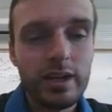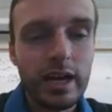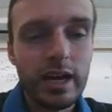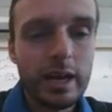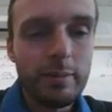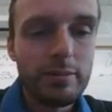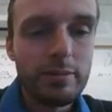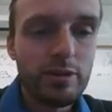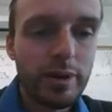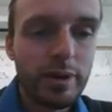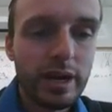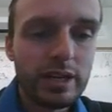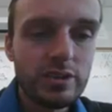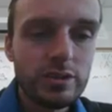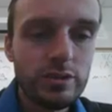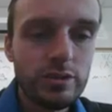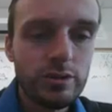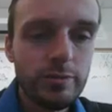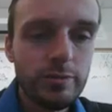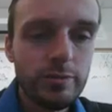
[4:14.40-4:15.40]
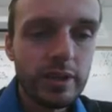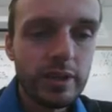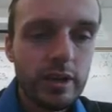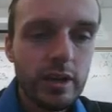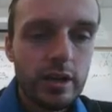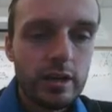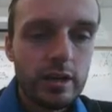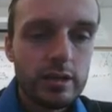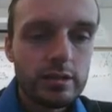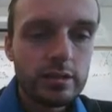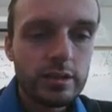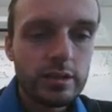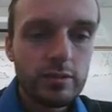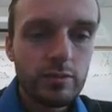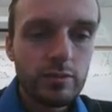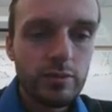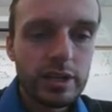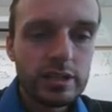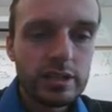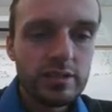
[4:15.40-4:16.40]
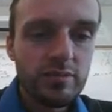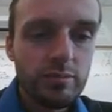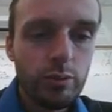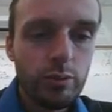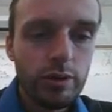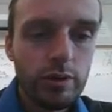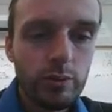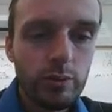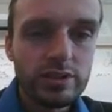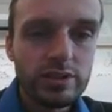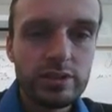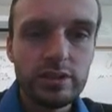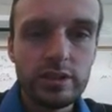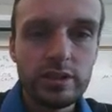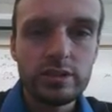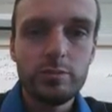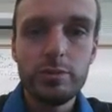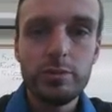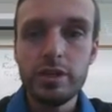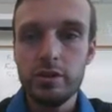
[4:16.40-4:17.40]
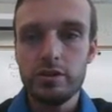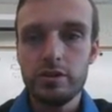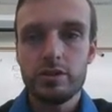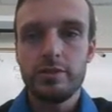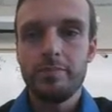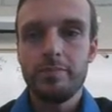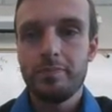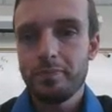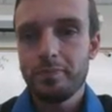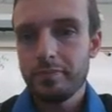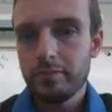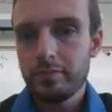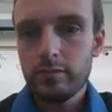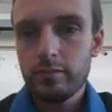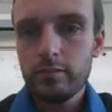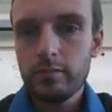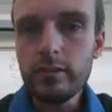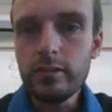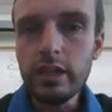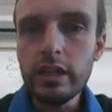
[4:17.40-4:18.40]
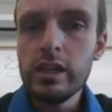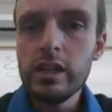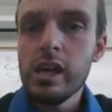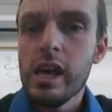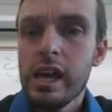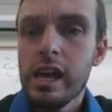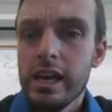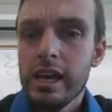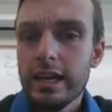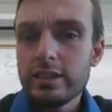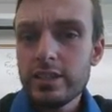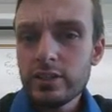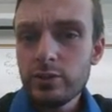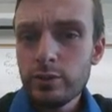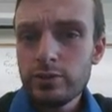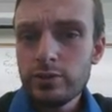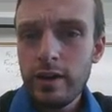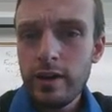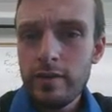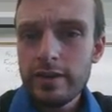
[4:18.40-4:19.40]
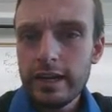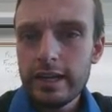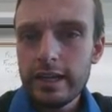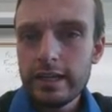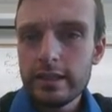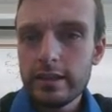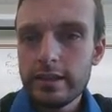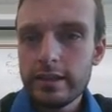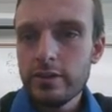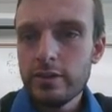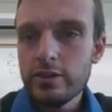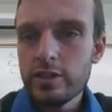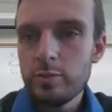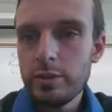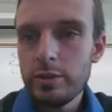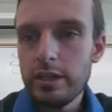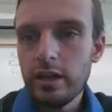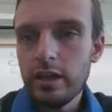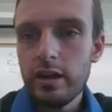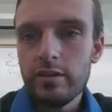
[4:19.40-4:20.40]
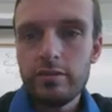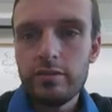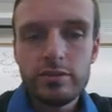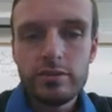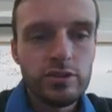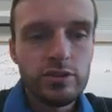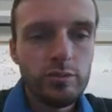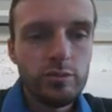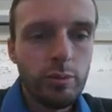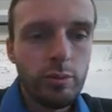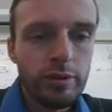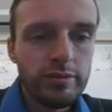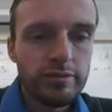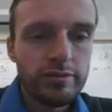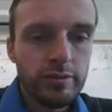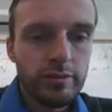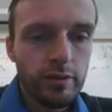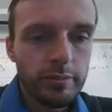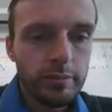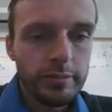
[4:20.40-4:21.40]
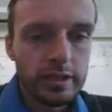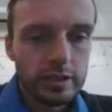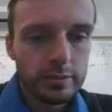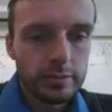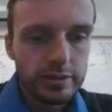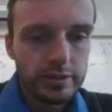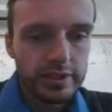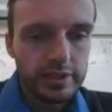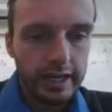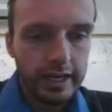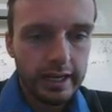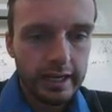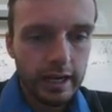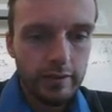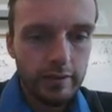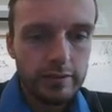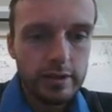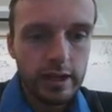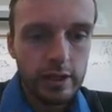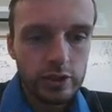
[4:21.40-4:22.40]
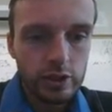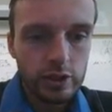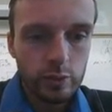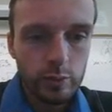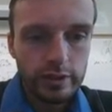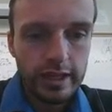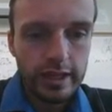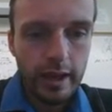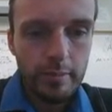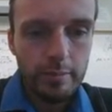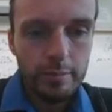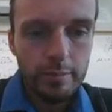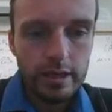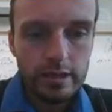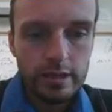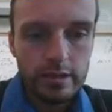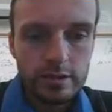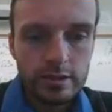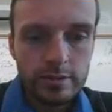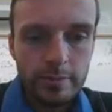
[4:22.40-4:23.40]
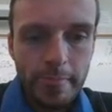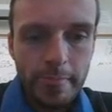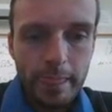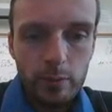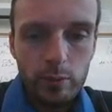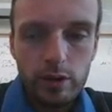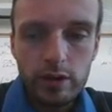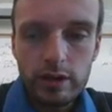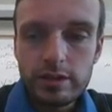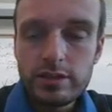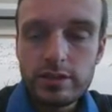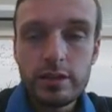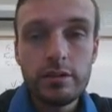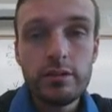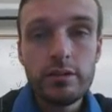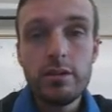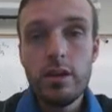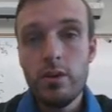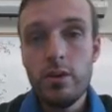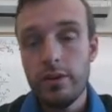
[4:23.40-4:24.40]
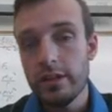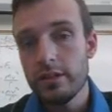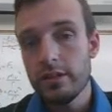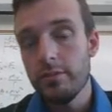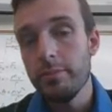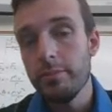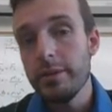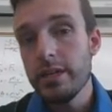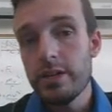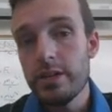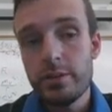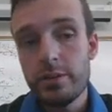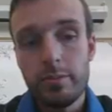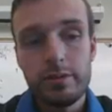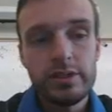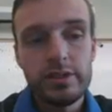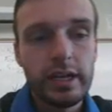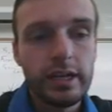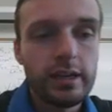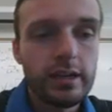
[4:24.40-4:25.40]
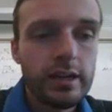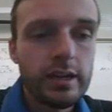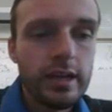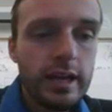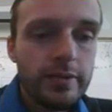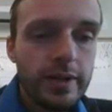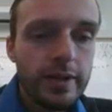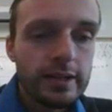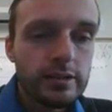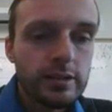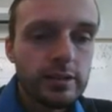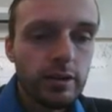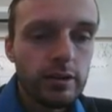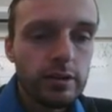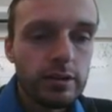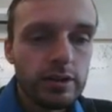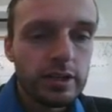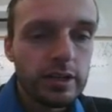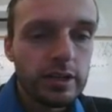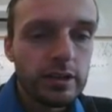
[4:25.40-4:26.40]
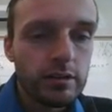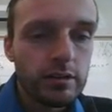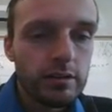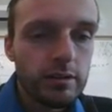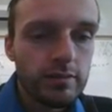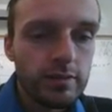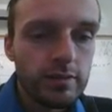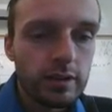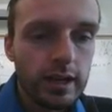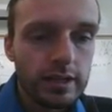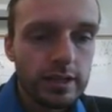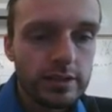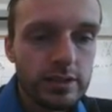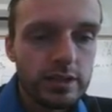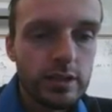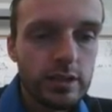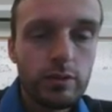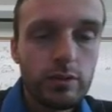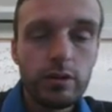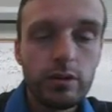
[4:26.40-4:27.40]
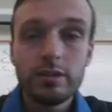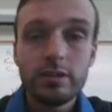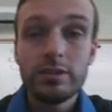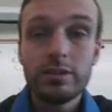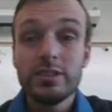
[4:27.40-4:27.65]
diameter by 2 to get the radius of 0.16 meters. It says we're traveling at a linear speed of 2.4 meters per second. Now, if you're not sure what that means, well, consider the units, meters per second. That's our linear velocity or our